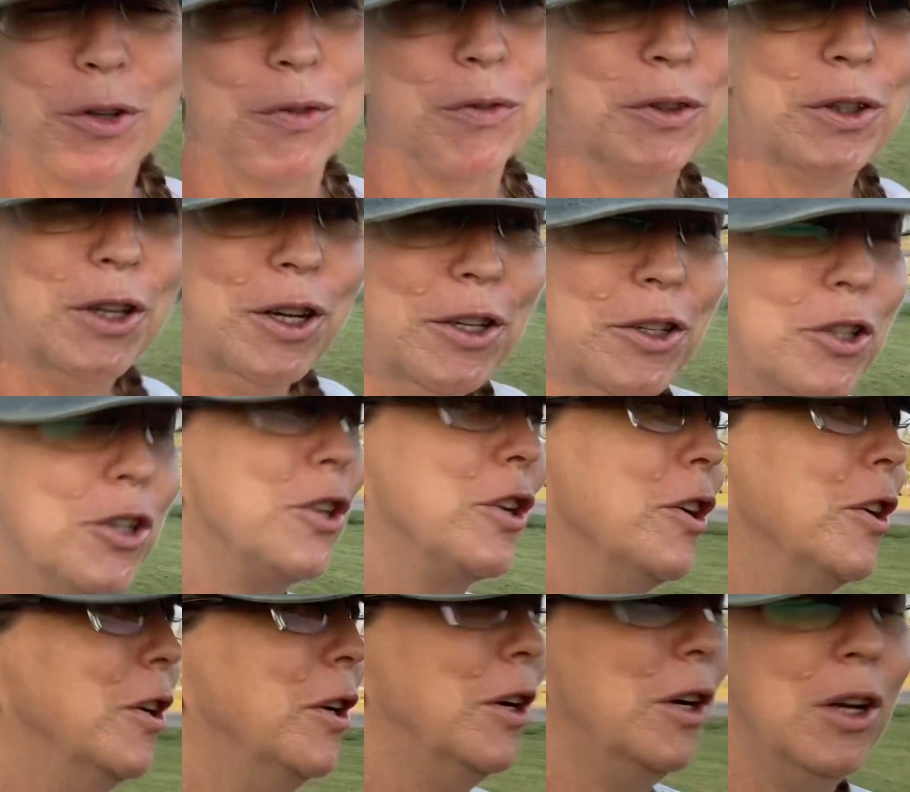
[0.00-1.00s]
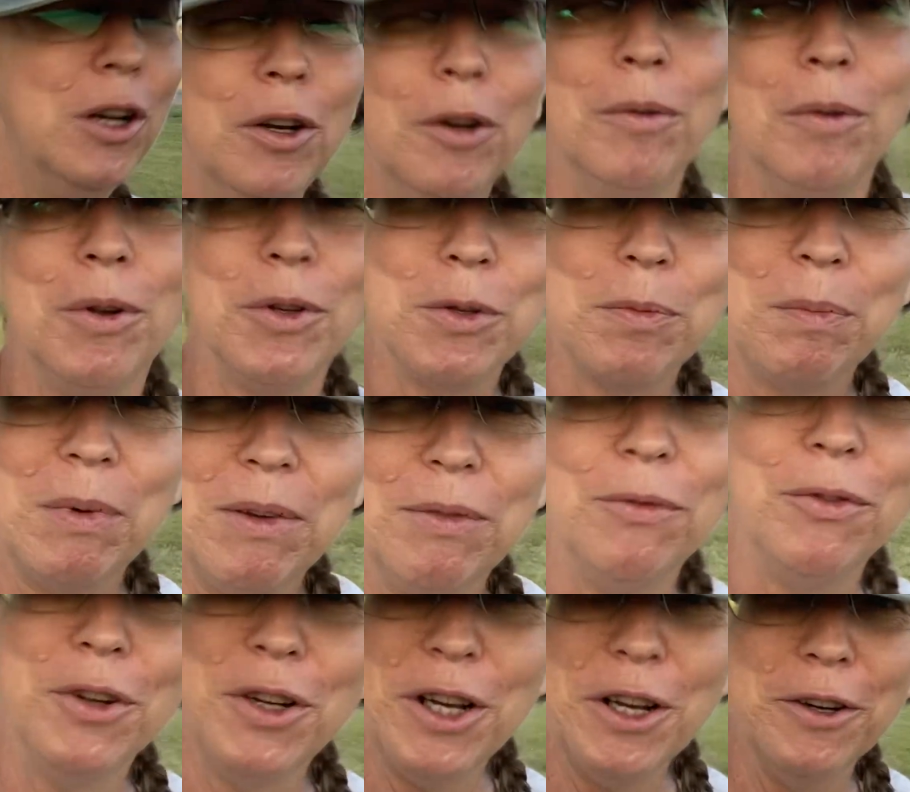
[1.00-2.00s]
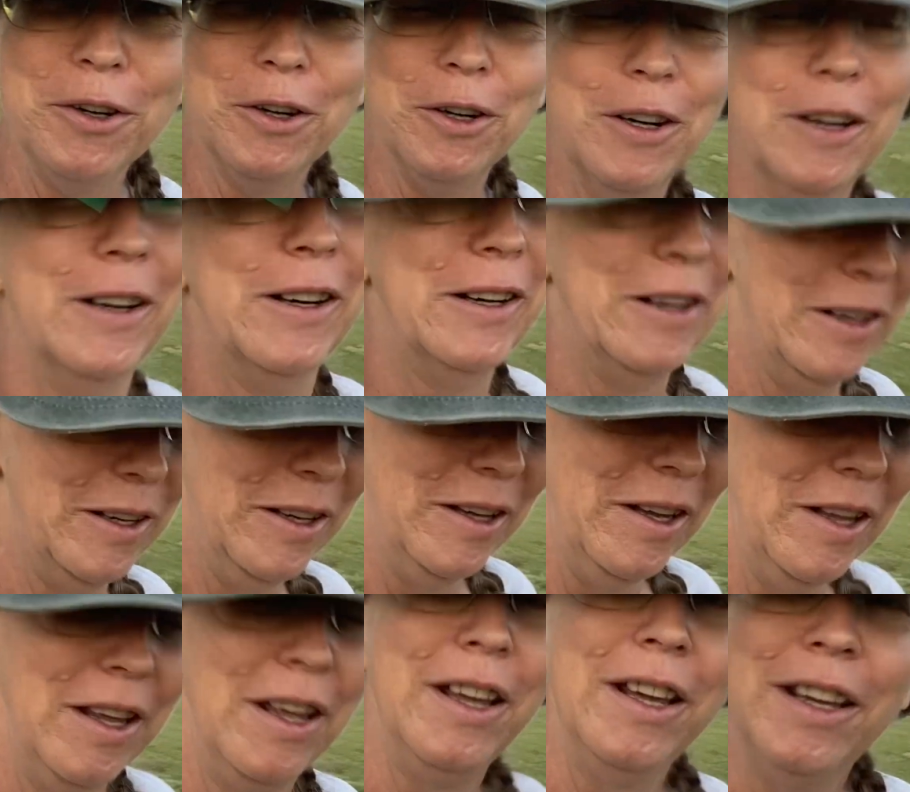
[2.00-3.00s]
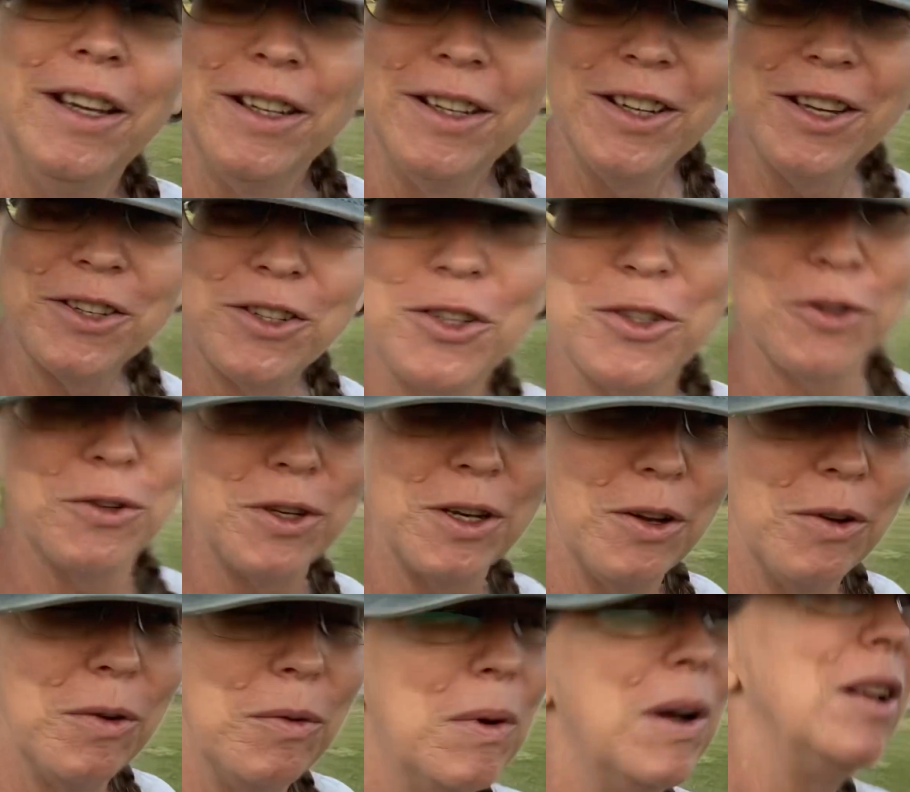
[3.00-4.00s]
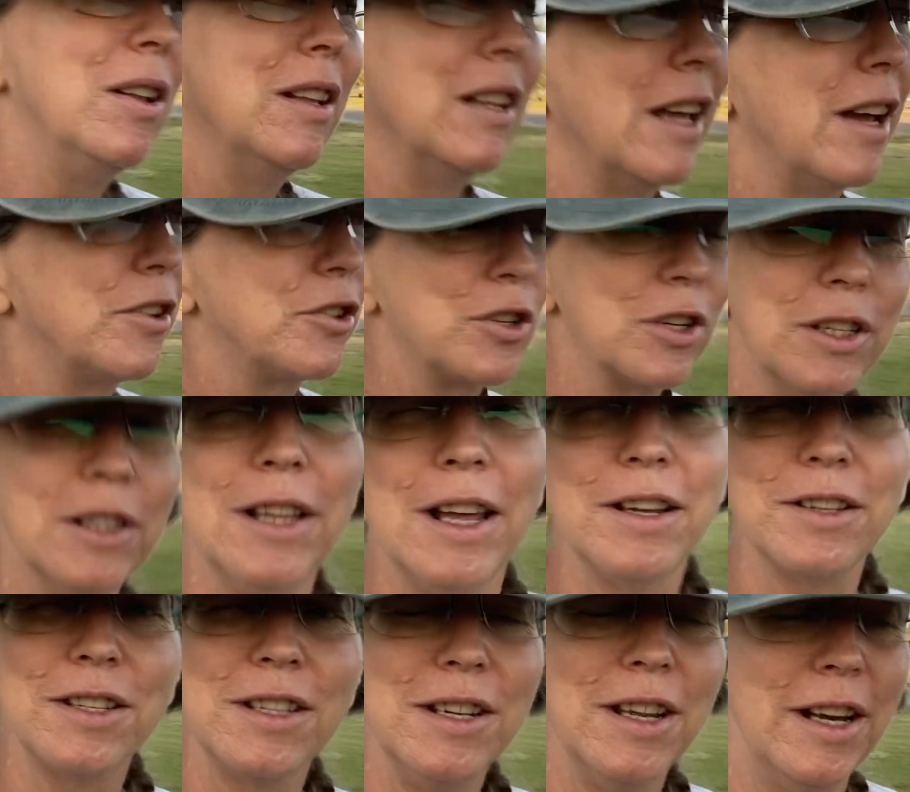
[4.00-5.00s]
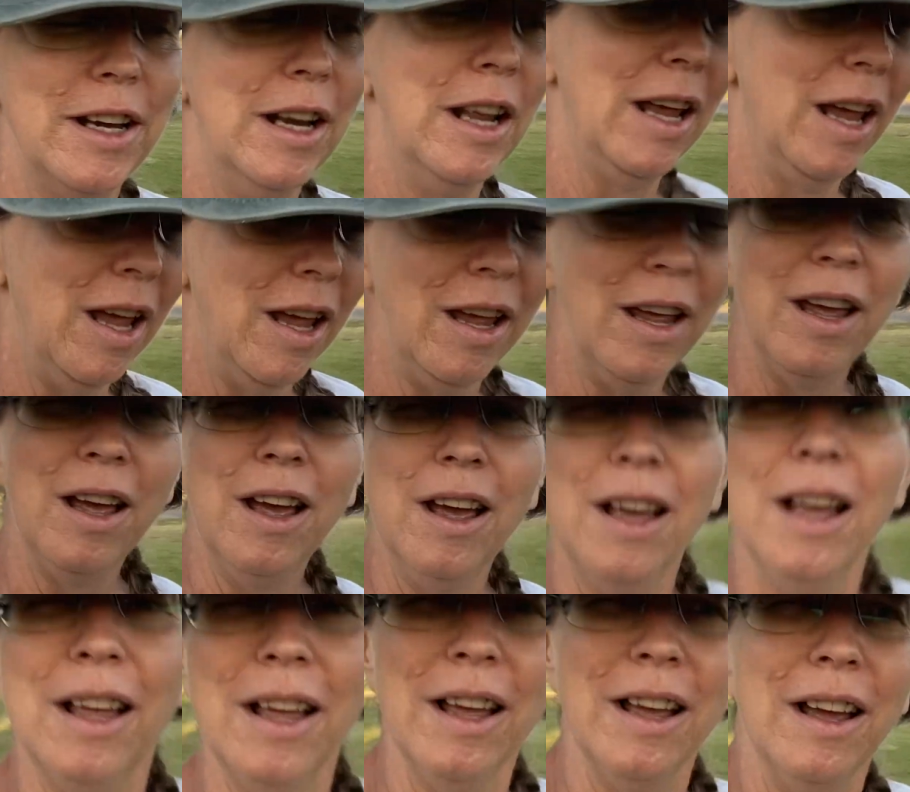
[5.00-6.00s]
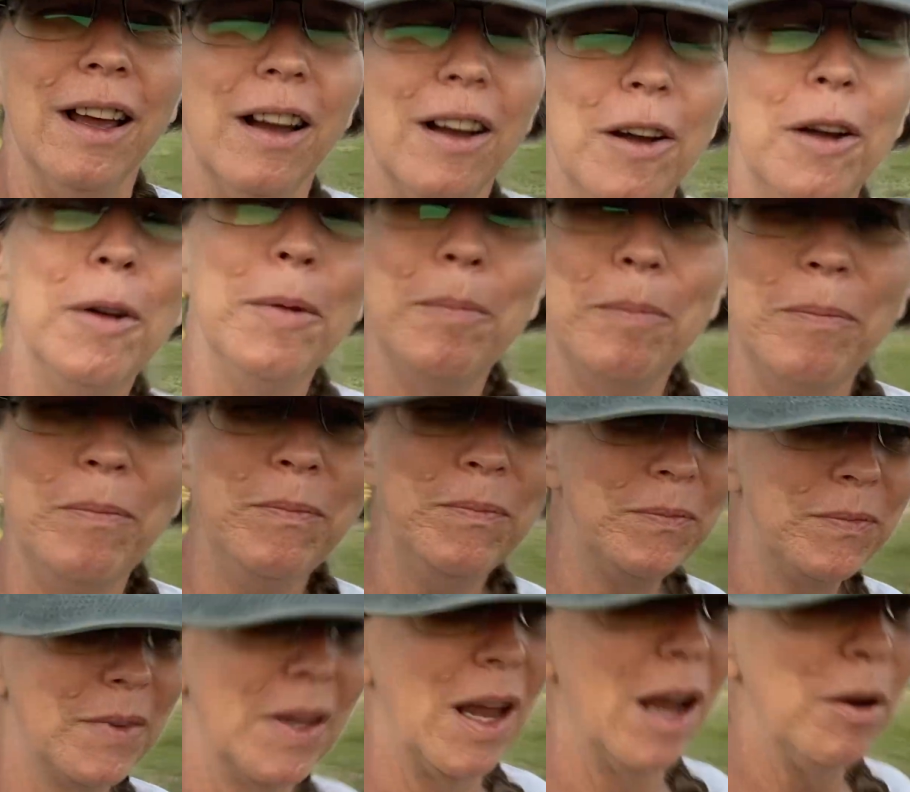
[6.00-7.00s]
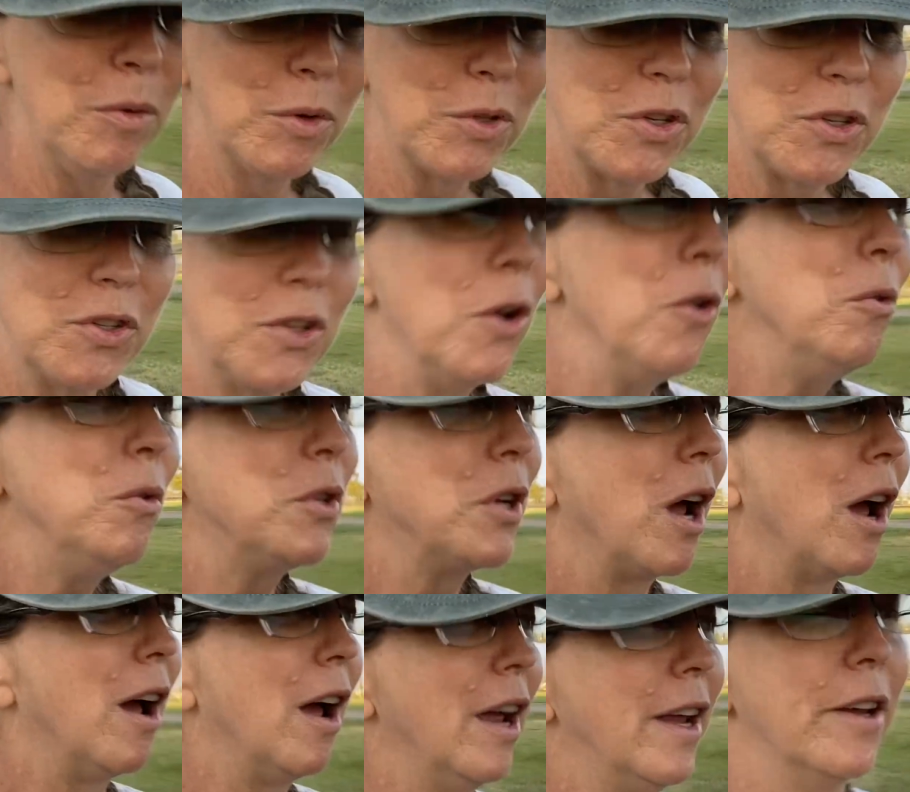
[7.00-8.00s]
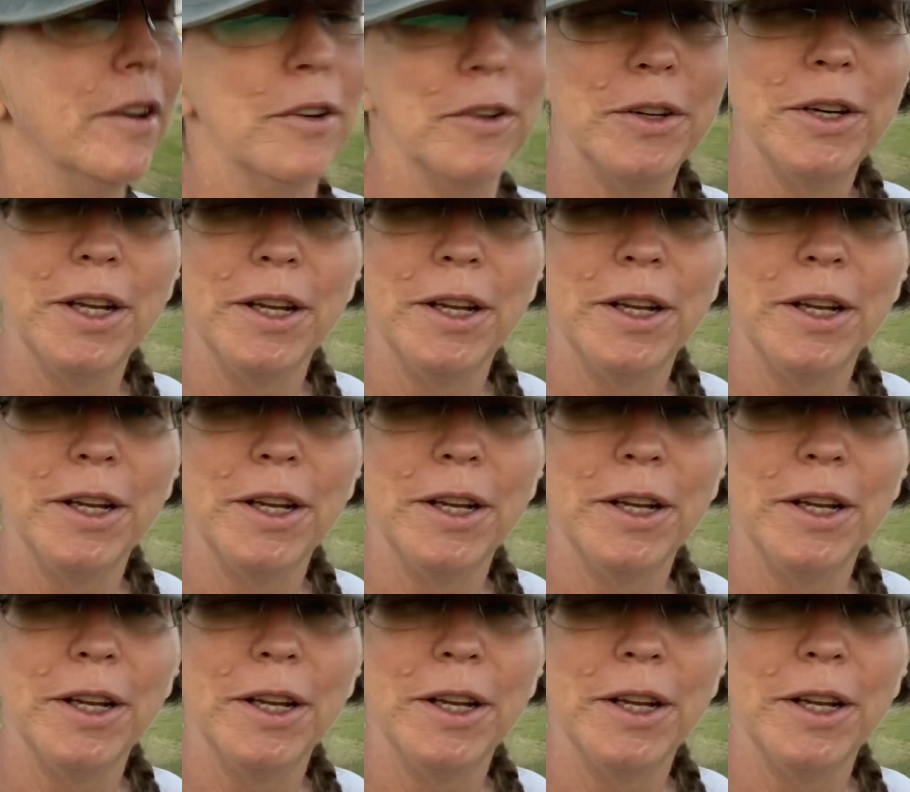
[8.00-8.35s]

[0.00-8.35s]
for lunch, roast beef for dinner. Yesterday, well, actually last night. I was so tired